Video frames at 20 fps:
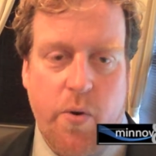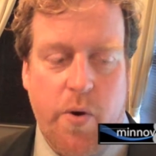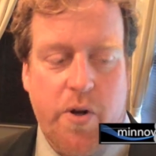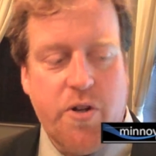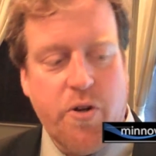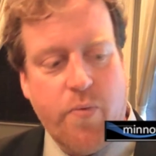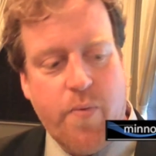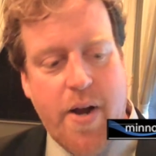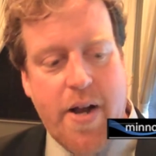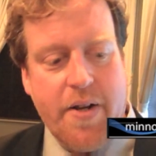or
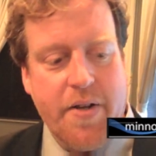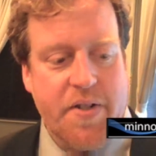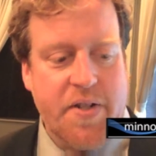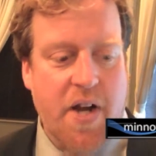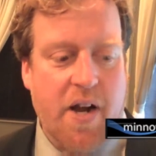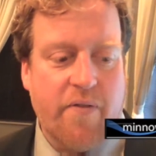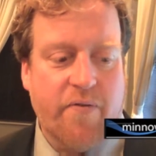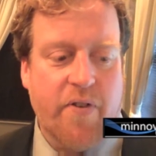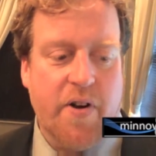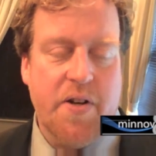to rent
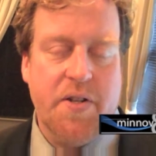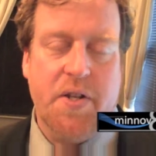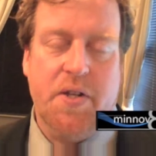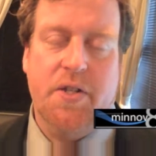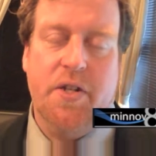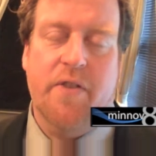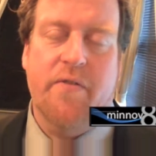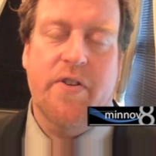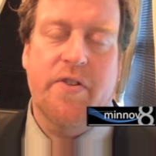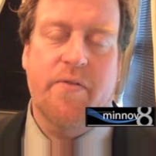software as a
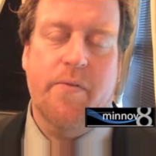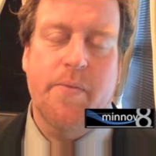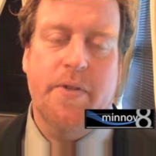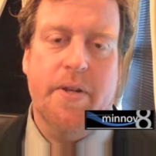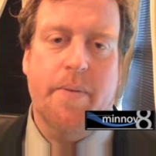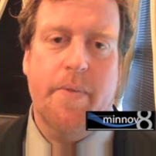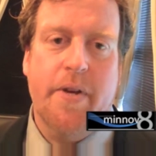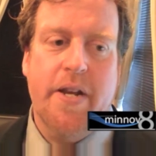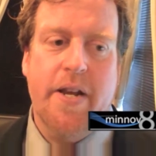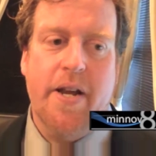service from
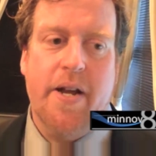somebody